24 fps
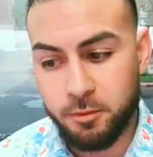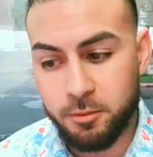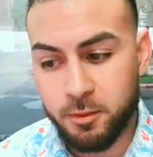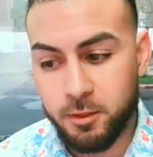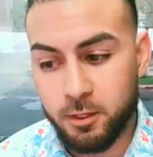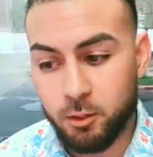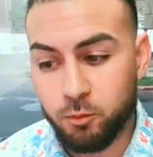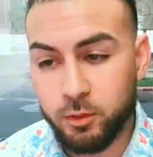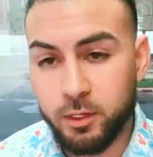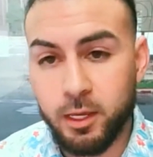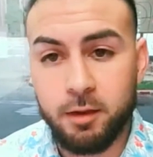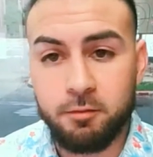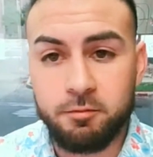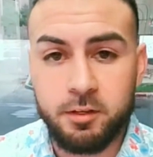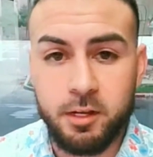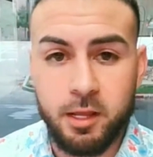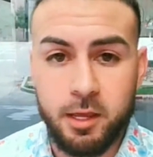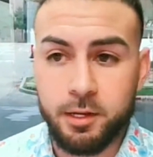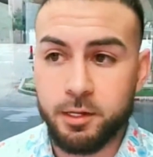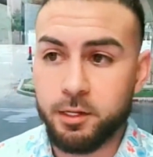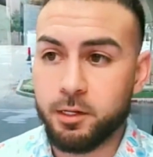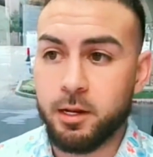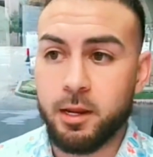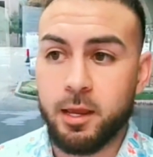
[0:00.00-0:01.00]
think we have
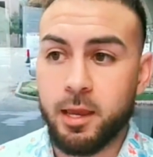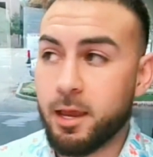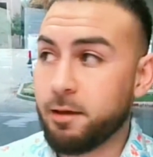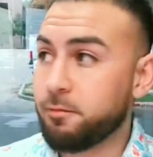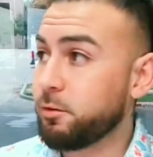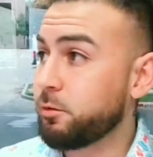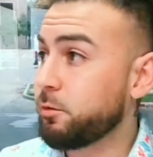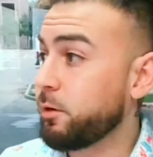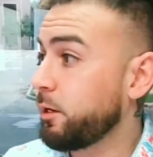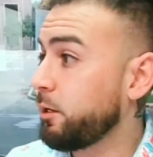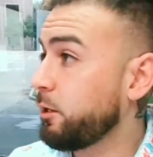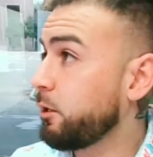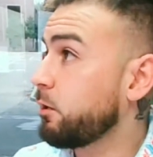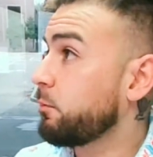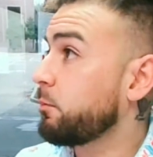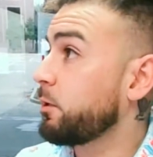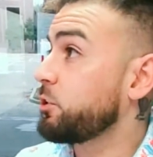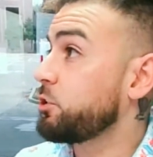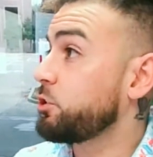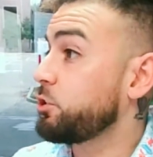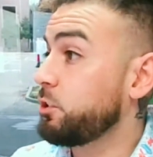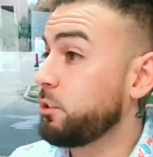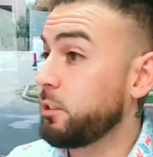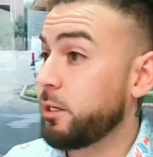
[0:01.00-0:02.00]
netted, I have it right here on my
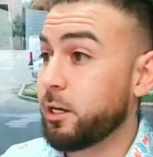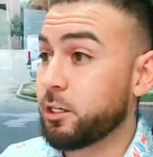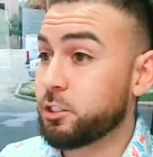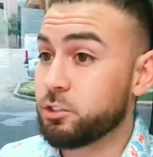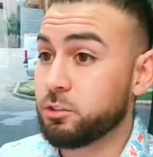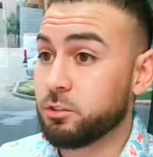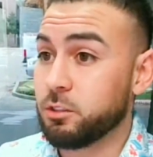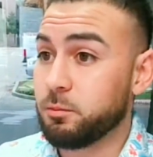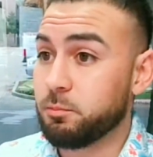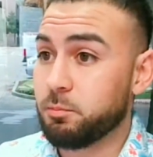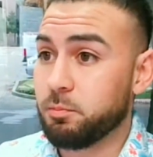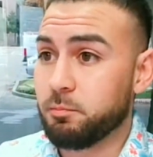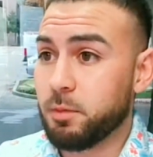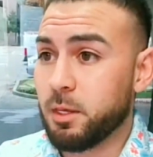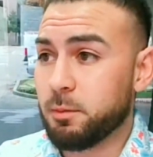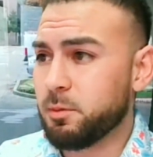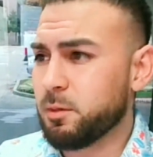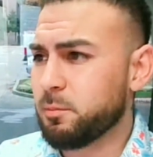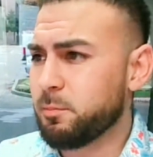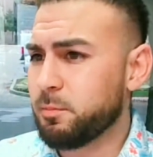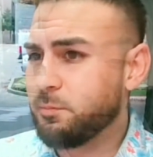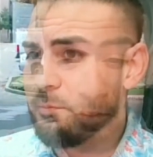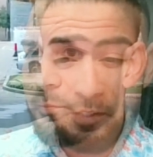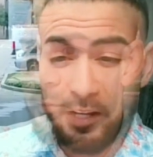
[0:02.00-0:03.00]
sheet actually,
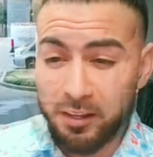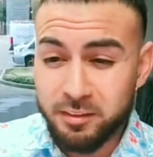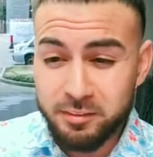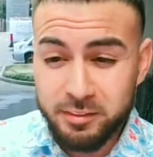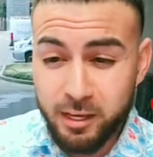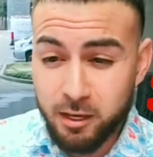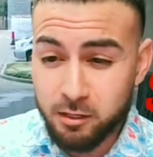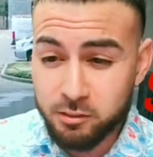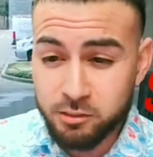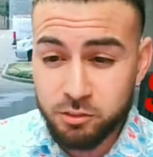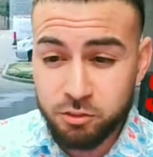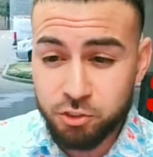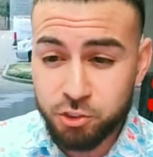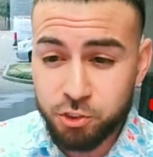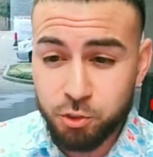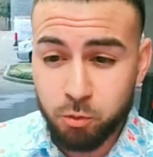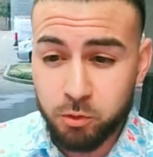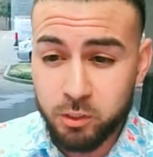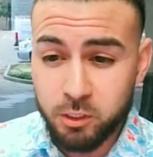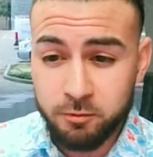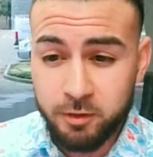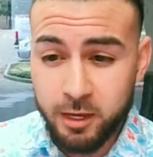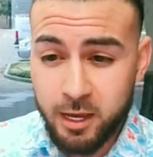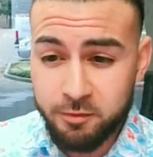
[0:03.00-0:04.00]
maybe 10,000
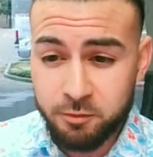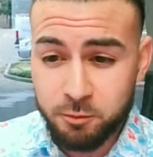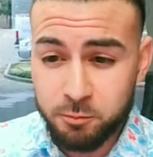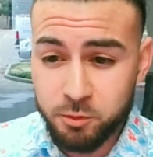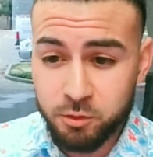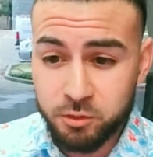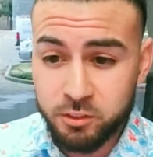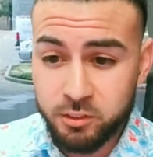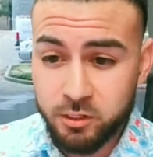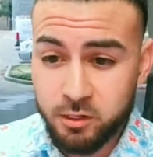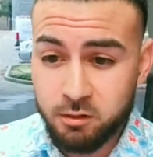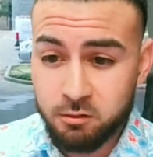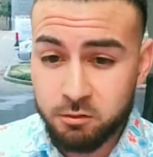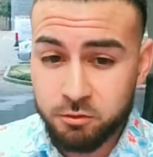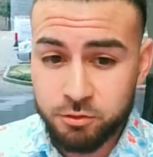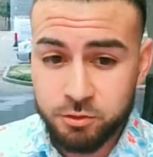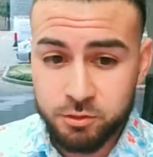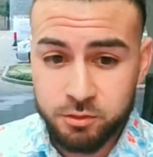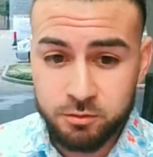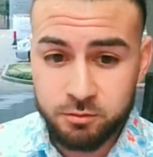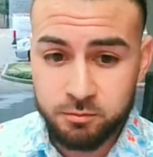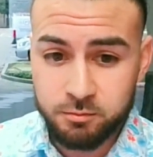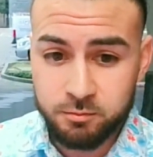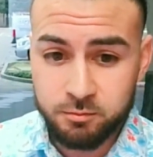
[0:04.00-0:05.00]
short of $500,000.